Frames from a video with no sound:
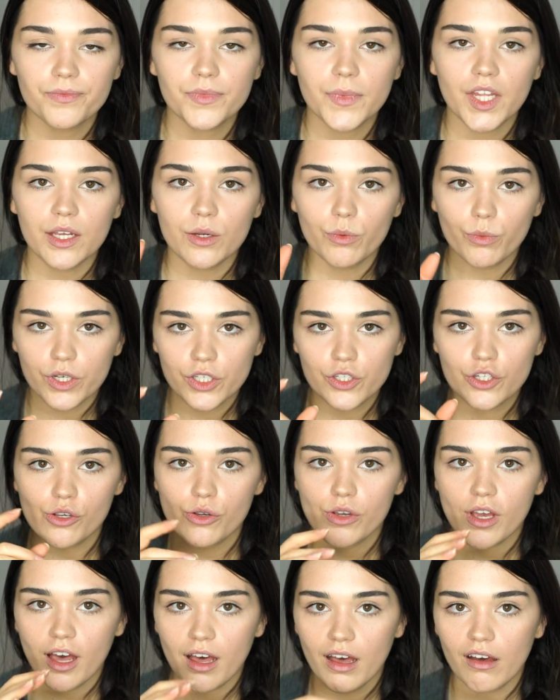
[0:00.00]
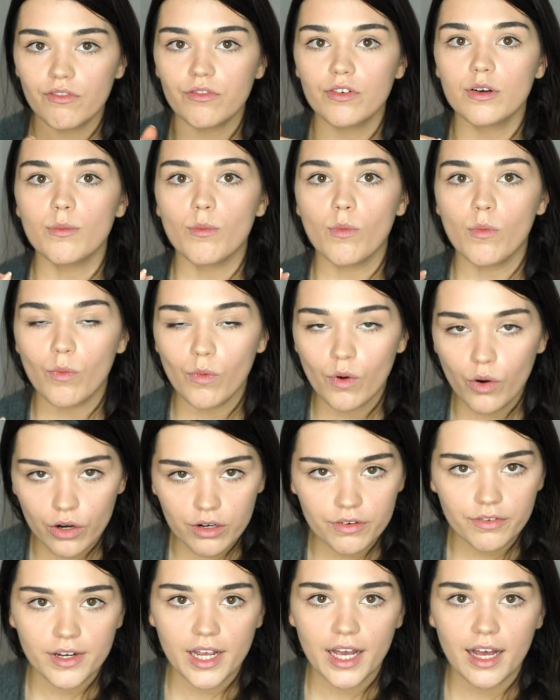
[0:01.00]
in which you have
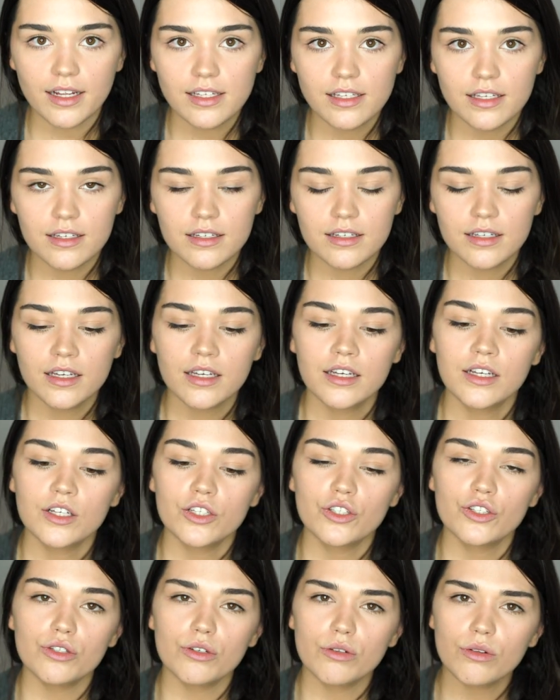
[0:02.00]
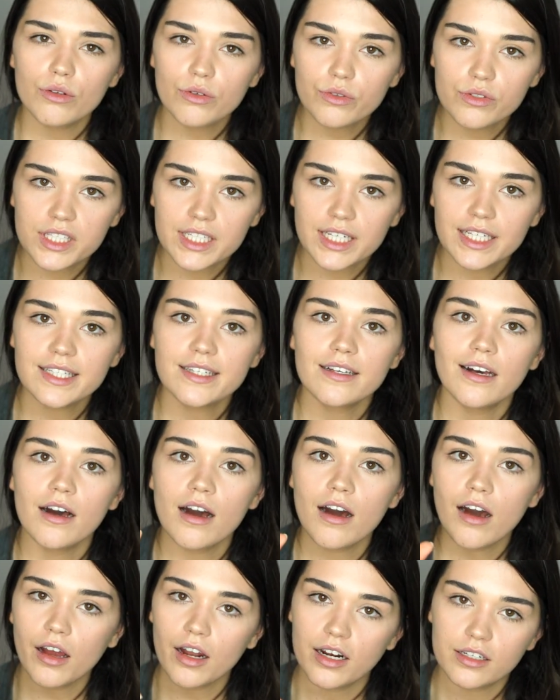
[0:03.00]
more fat to lose it
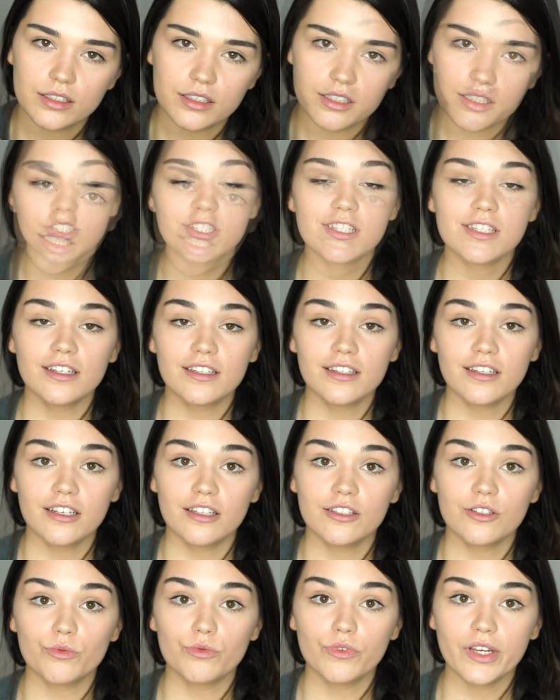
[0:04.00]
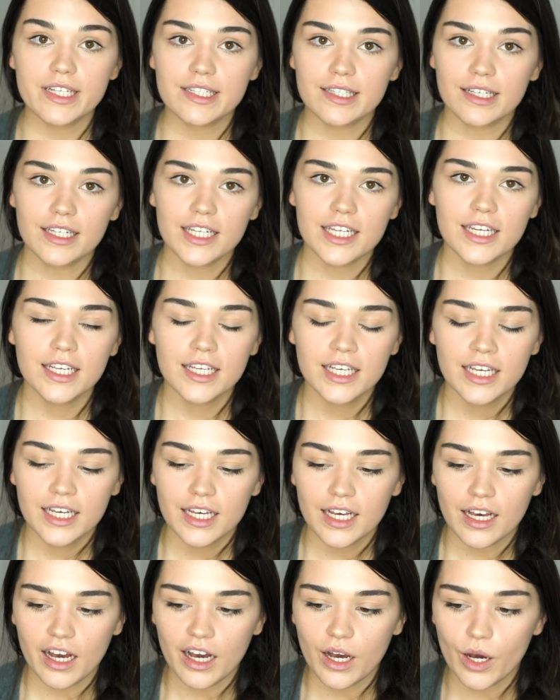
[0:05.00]
harder. There's another reason
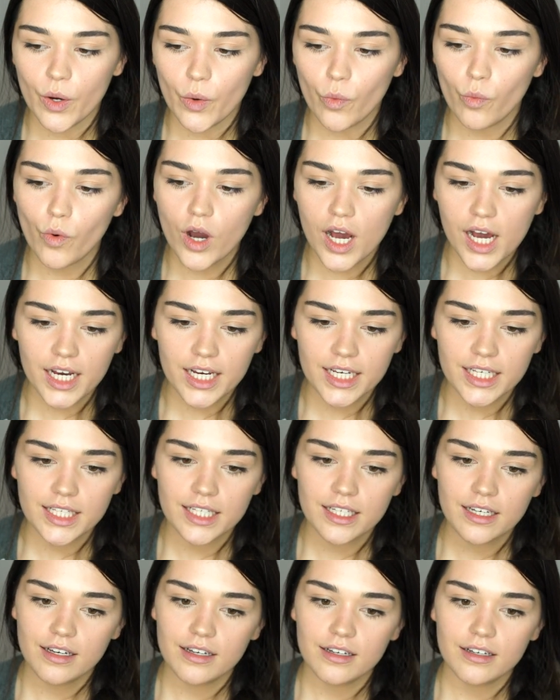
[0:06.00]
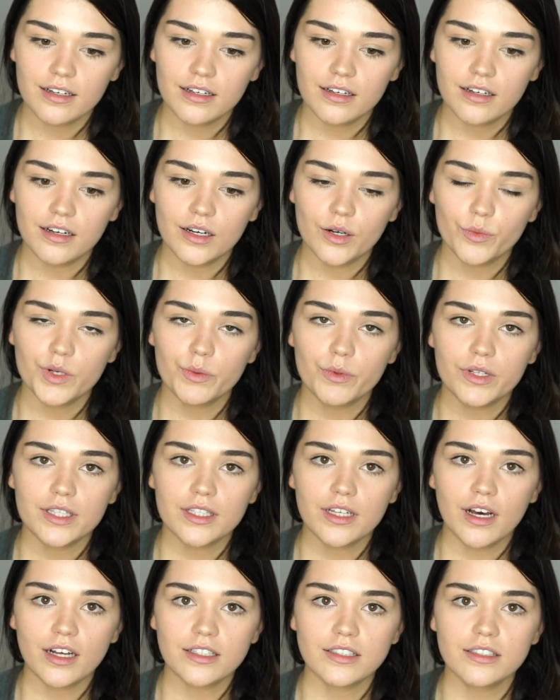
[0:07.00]
why we will
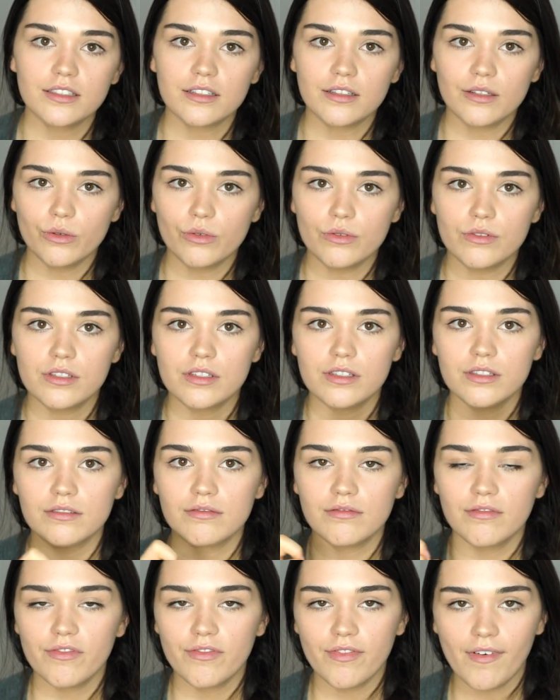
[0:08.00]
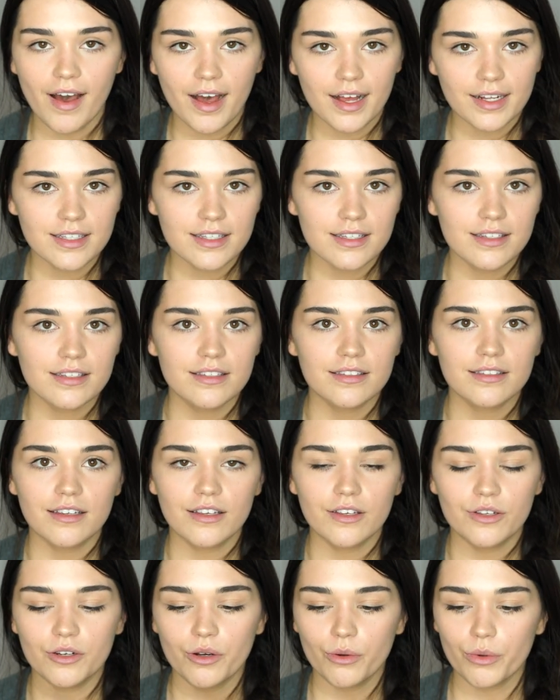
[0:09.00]
not lose fat,
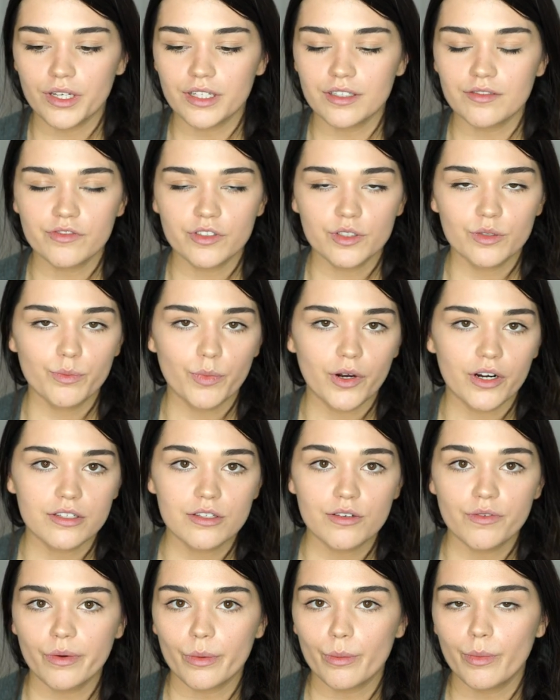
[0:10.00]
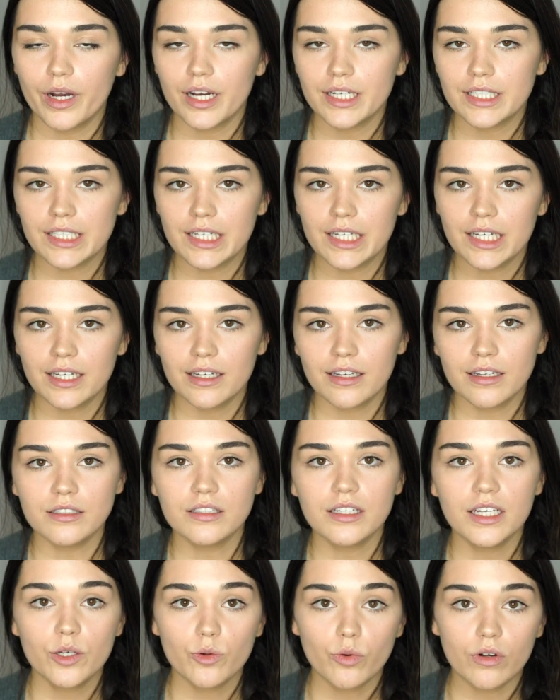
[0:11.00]
you know, in different parts of our body in
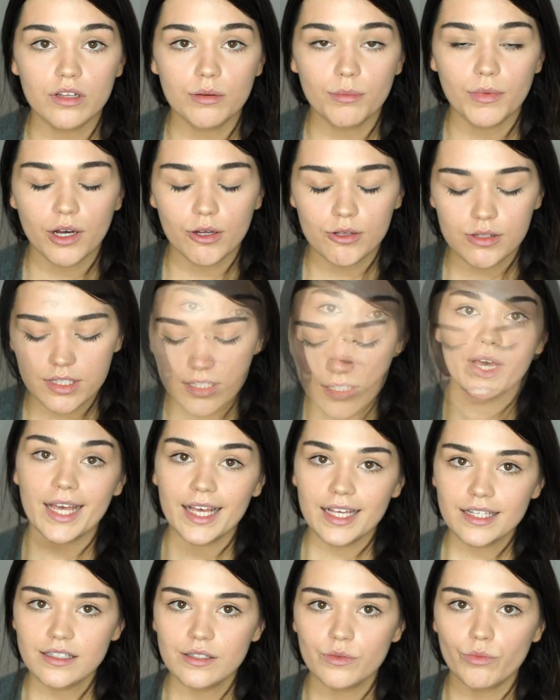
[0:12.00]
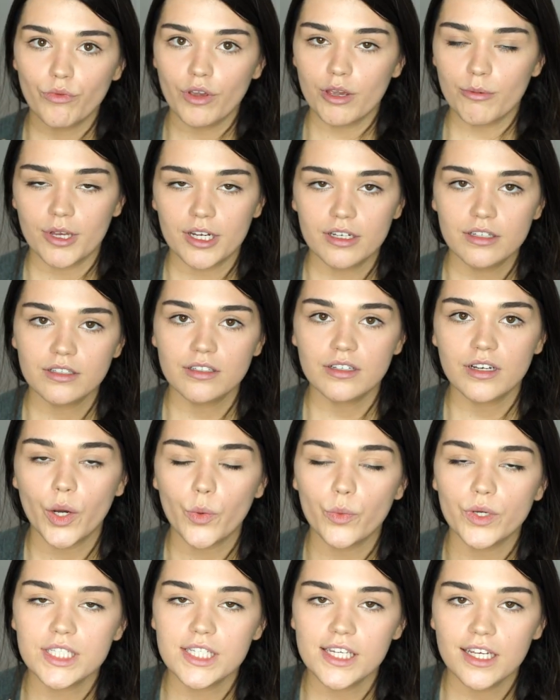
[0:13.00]
equal amounts. Now, as women,
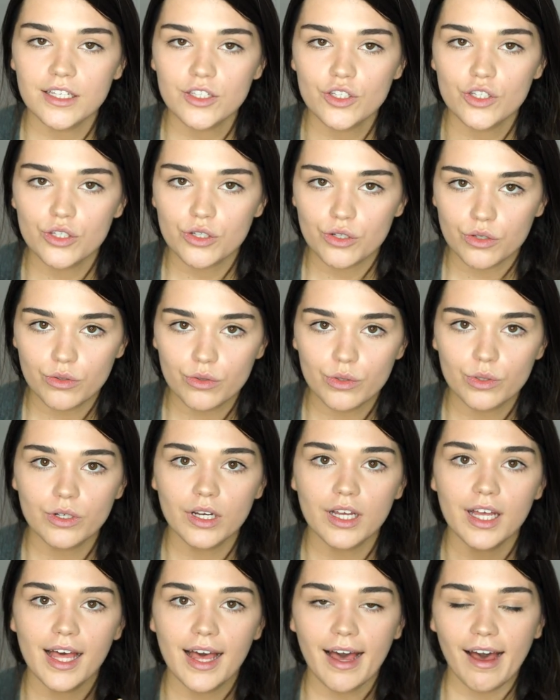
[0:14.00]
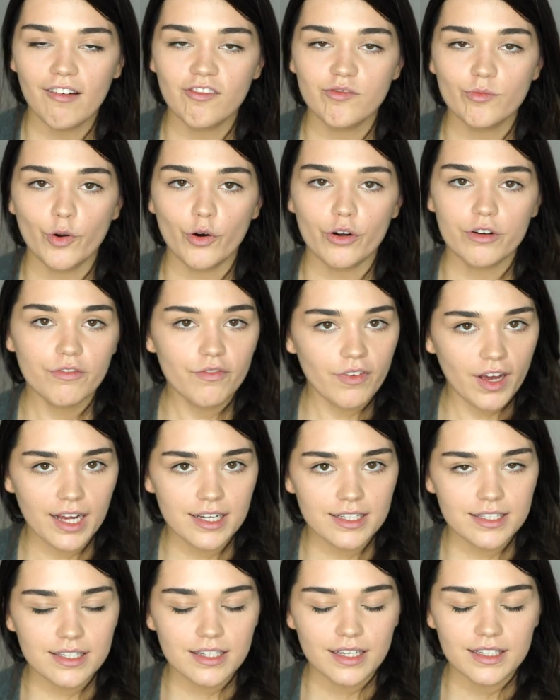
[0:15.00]
we tend to have more
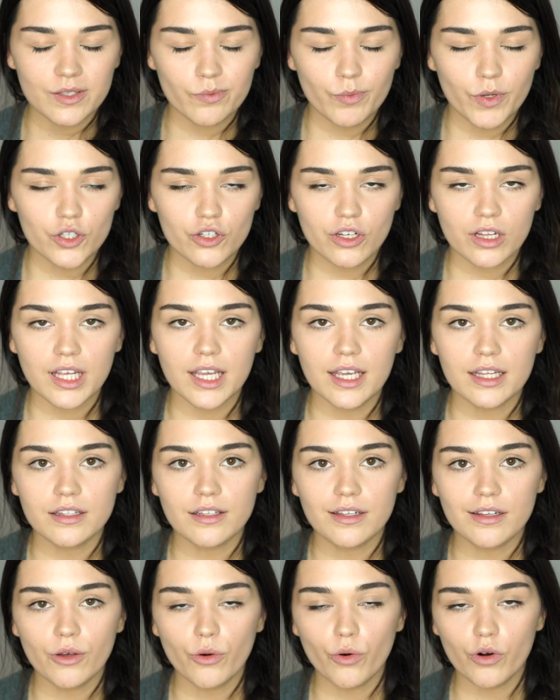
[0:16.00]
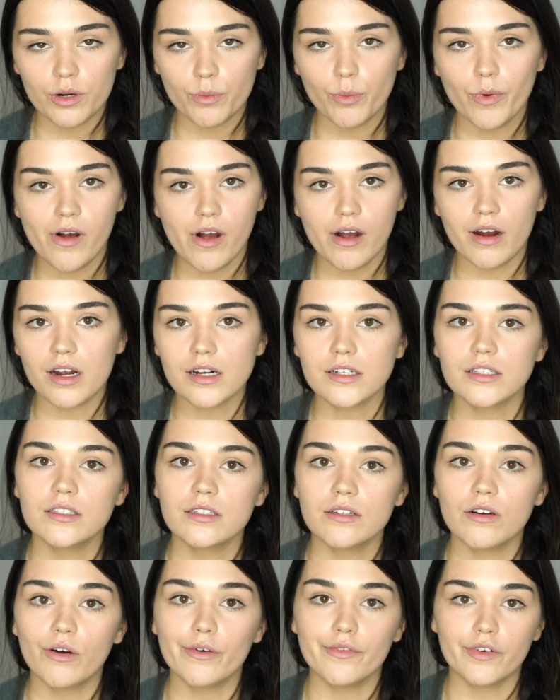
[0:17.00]
fat, especially in the lower part
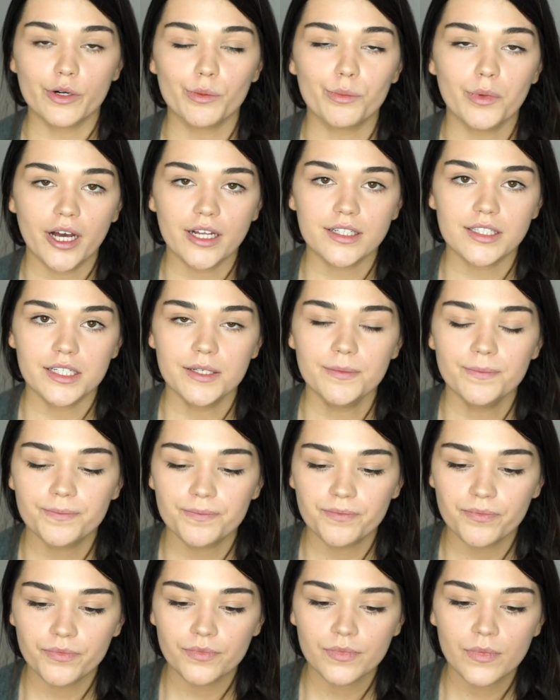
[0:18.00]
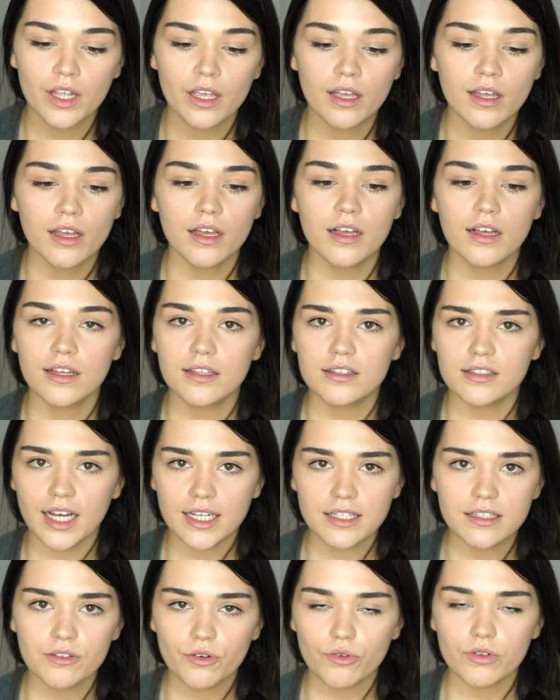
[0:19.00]
of our body.
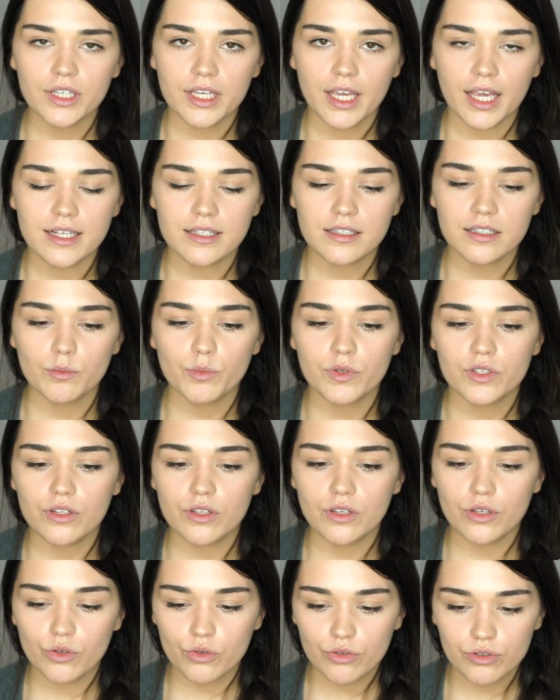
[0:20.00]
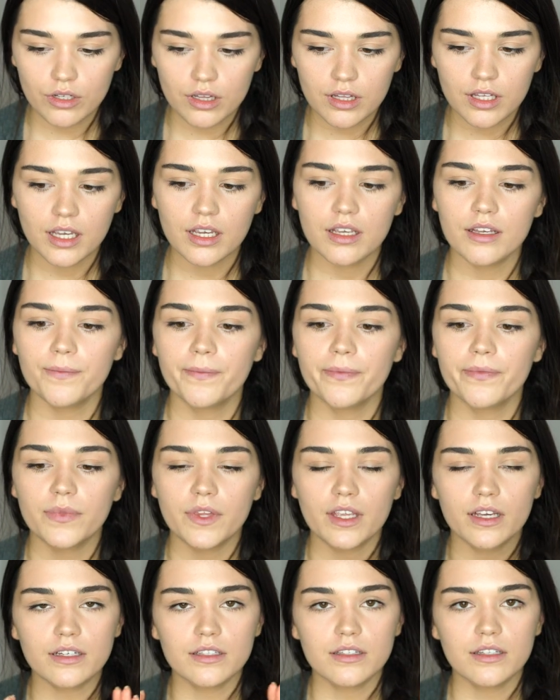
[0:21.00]
Not in all the cases, but usually
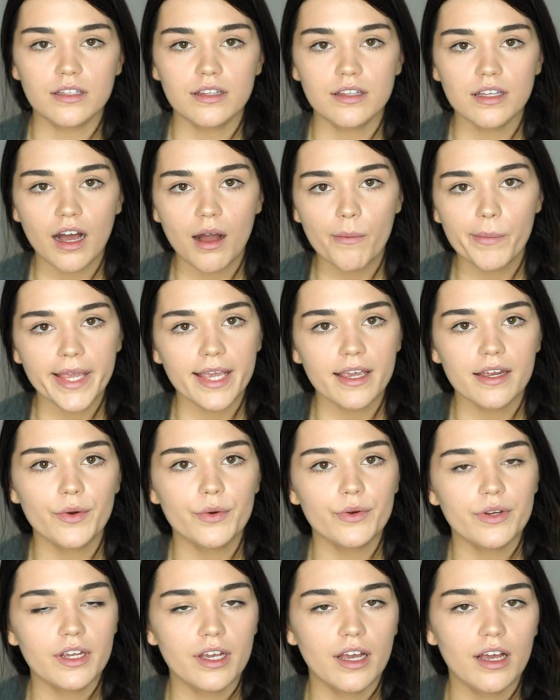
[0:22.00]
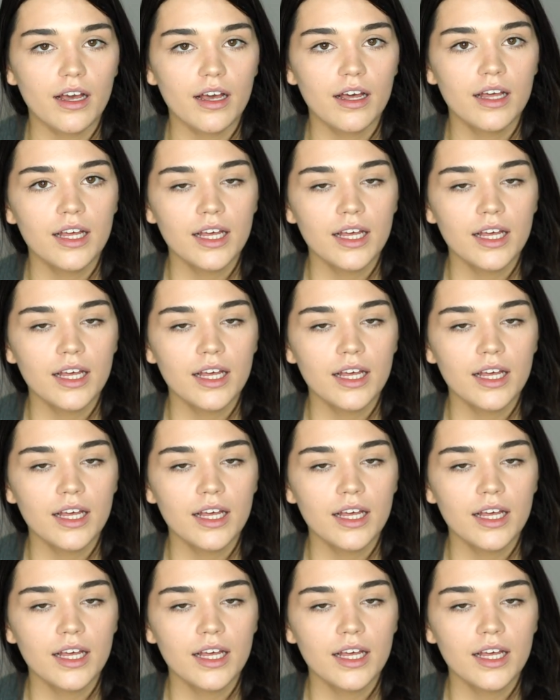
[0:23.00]
the tummy area,